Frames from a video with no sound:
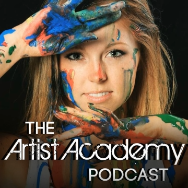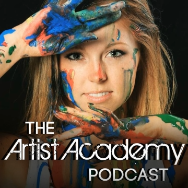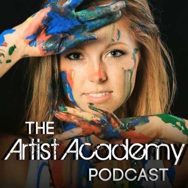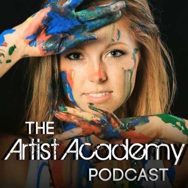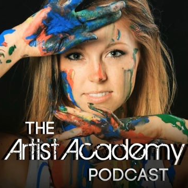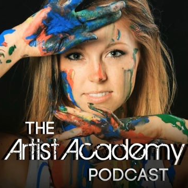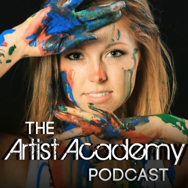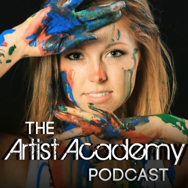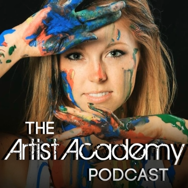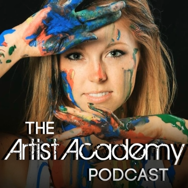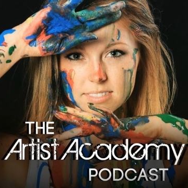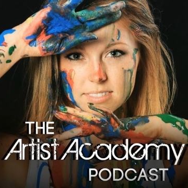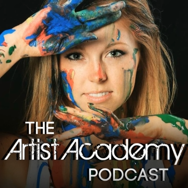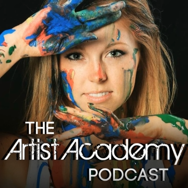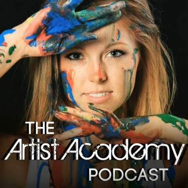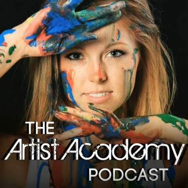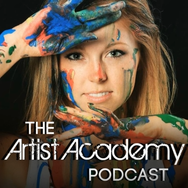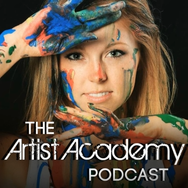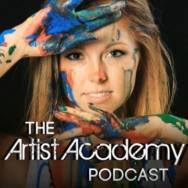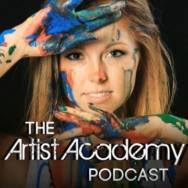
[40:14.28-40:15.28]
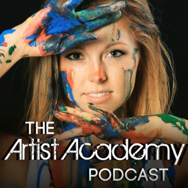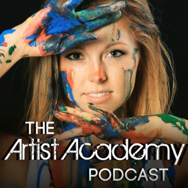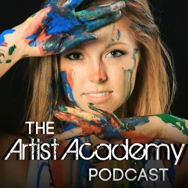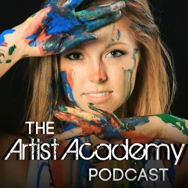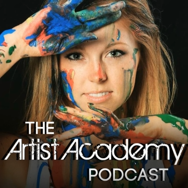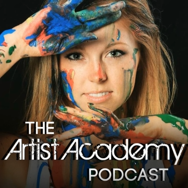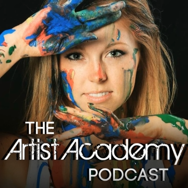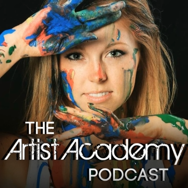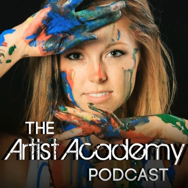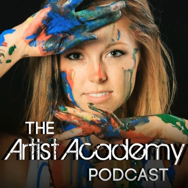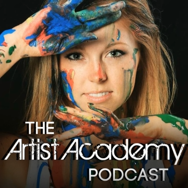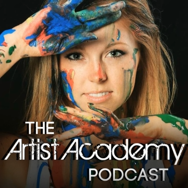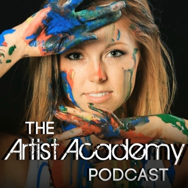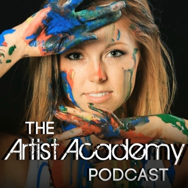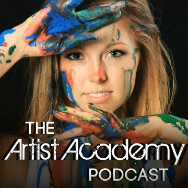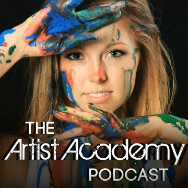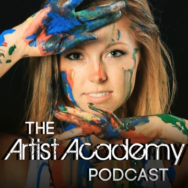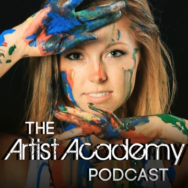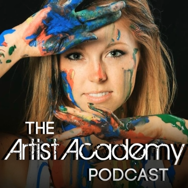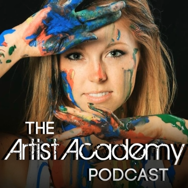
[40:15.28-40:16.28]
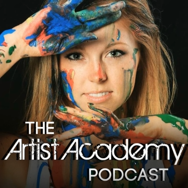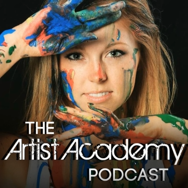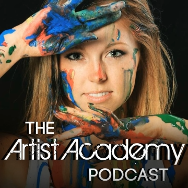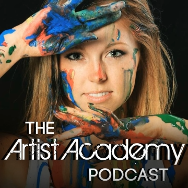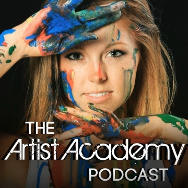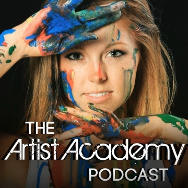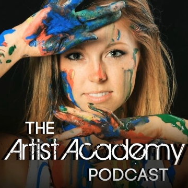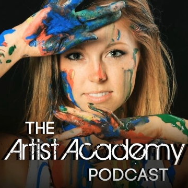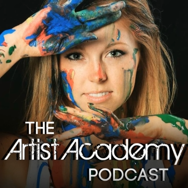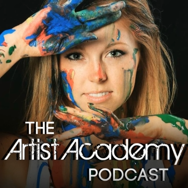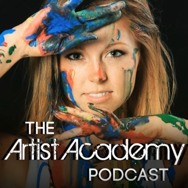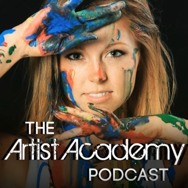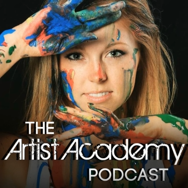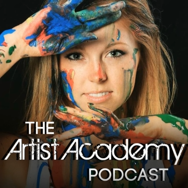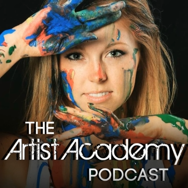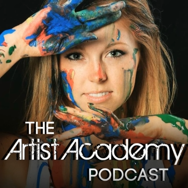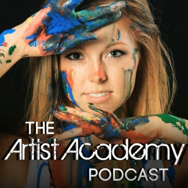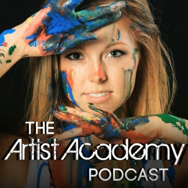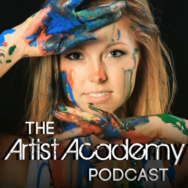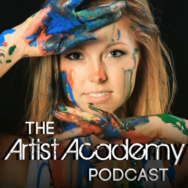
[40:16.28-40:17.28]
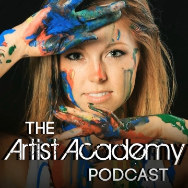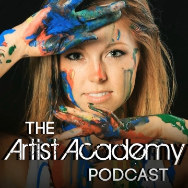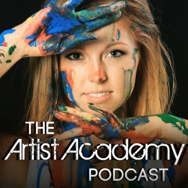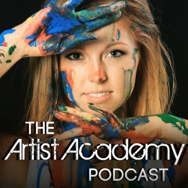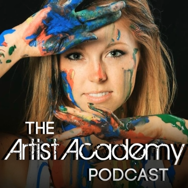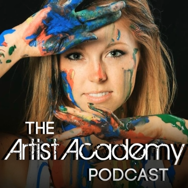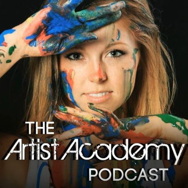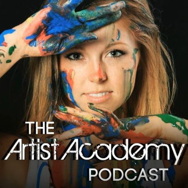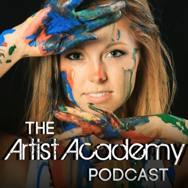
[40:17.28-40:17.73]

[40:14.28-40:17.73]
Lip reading: (no lip movement)